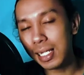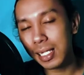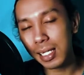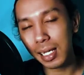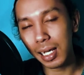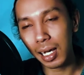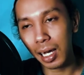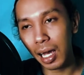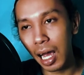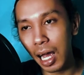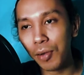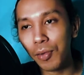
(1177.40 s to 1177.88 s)

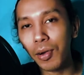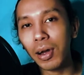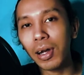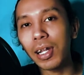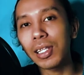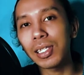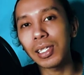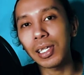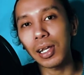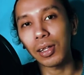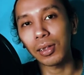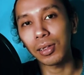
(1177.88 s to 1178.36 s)
I
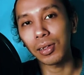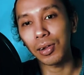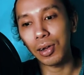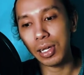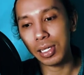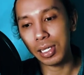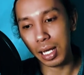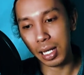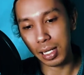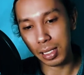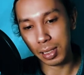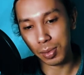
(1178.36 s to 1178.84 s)
already told the
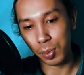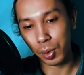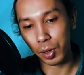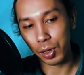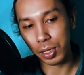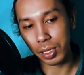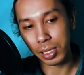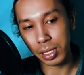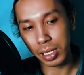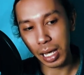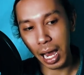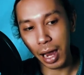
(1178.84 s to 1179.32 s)
reasons.
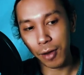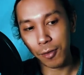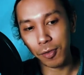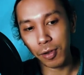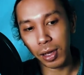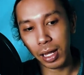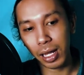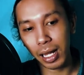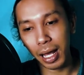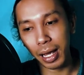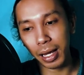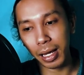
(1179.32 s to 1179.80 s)
Because I
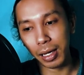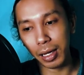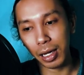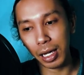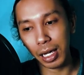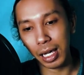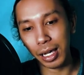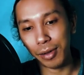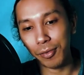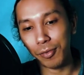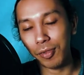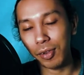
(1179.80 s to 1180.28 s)
feel like
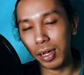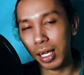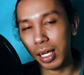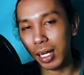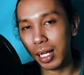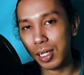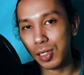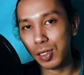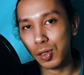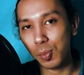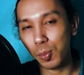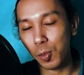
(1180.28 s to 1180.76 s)
if it
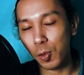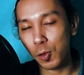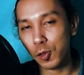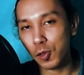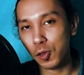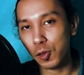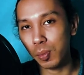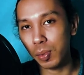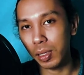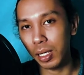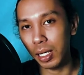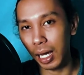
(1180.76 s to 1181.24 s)
is
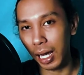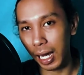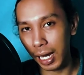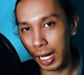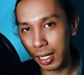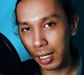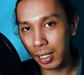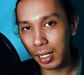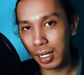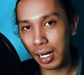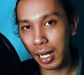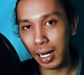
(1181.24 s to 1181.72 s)
supposed to be
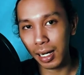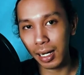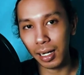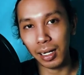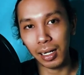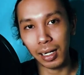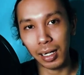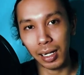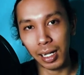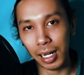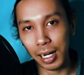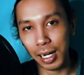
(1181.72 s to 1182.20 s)
end,
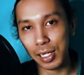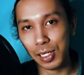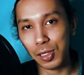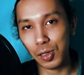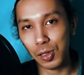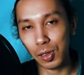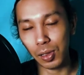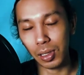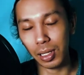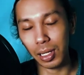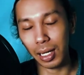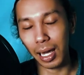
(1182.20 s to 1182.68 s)
then it
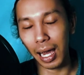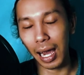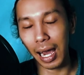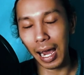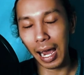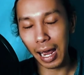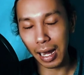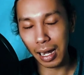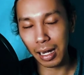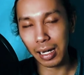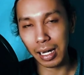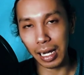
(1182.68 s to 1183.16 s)
is
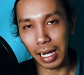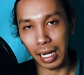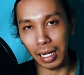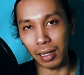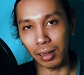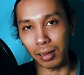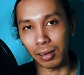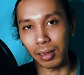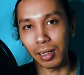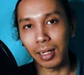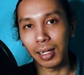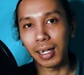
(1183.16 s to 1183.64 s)

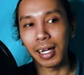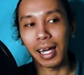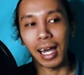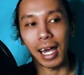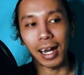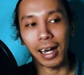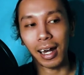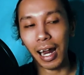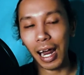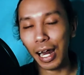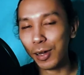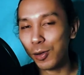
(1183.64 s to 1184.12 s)
ending,
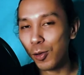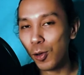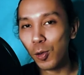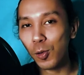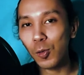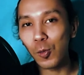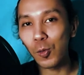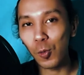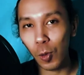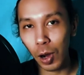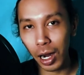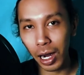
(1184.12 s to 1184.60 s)
and I
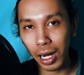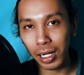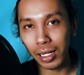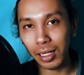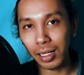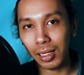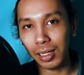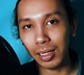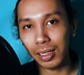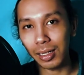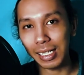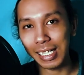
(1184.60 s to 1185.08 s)
don't
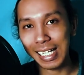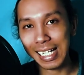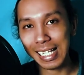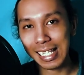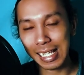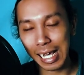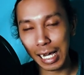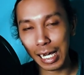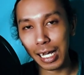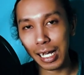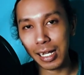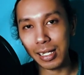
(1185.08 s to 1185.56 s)
want the
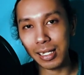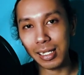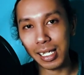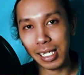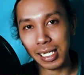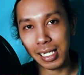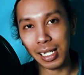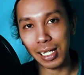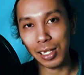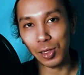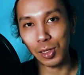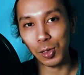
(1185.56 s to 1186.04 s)
second
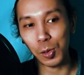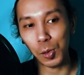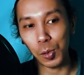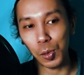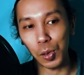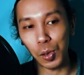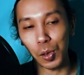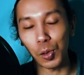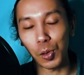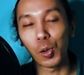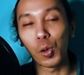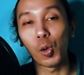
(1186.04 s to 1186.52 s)
season
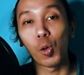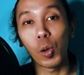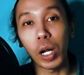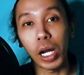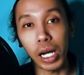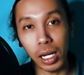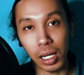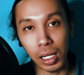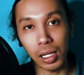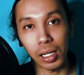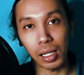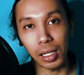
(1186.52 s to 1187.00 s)
to
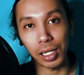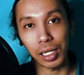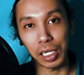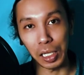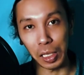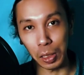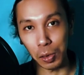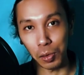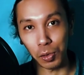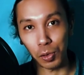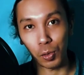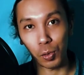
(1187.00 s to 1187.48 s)
ruin
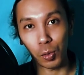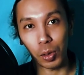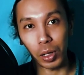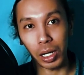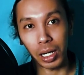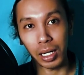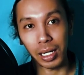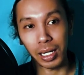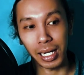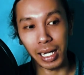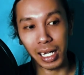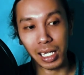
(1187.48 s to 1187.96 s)

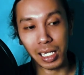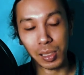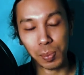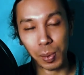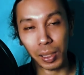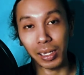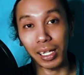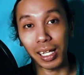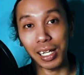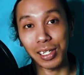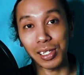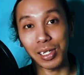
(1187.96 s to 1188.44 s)
the
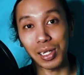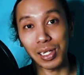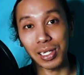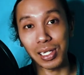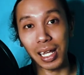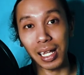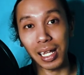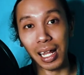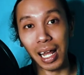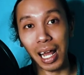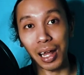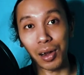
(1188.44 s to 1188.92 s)
expectations
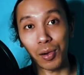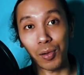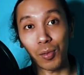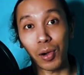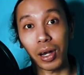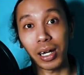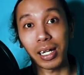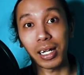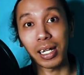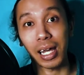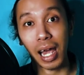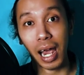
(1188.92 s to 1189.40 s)
that I
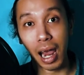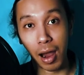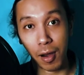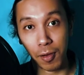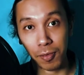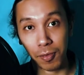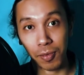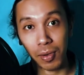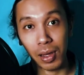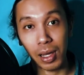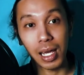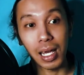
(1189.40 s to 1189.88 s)
already
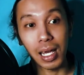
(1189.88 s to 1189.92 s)
have.